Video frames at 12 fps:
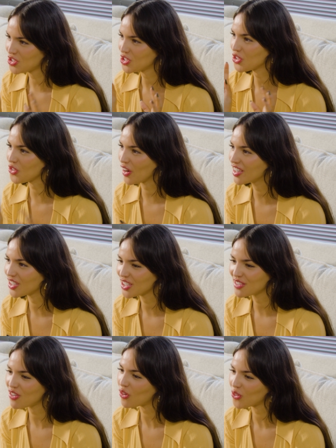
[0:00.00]
just a
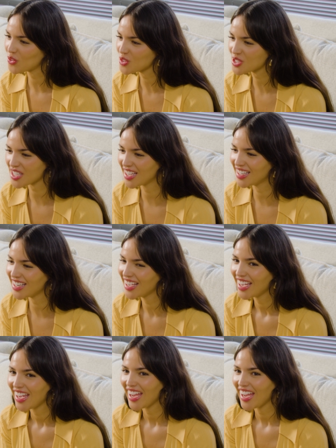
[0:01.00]
crater of holes and